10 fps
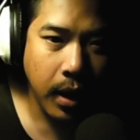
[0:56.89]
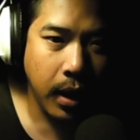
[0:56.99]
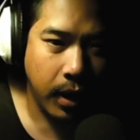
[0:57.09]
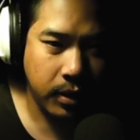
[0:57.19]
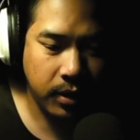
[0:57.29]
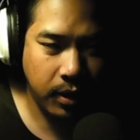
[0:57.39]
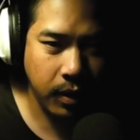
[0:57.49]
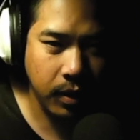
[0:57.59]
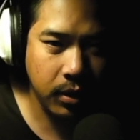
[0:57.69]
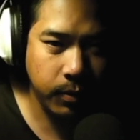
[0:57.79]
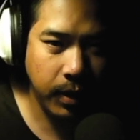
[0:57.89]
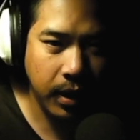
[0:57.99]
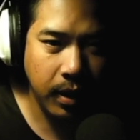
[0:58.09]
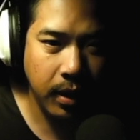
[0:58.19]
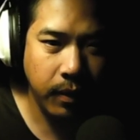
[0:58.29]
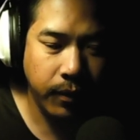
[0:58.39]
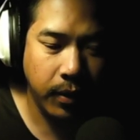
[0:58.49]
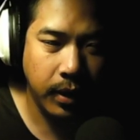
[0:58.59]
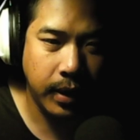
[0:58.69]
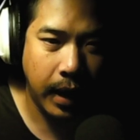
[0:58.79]
Excuse me for the
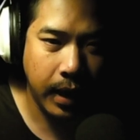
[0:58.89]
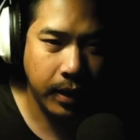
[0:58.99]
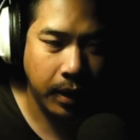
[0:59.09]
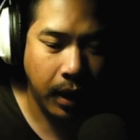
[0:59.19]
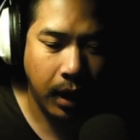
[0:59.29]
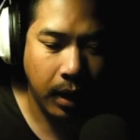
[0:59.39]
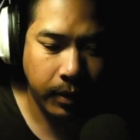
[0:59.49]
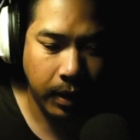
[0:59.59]
tank top.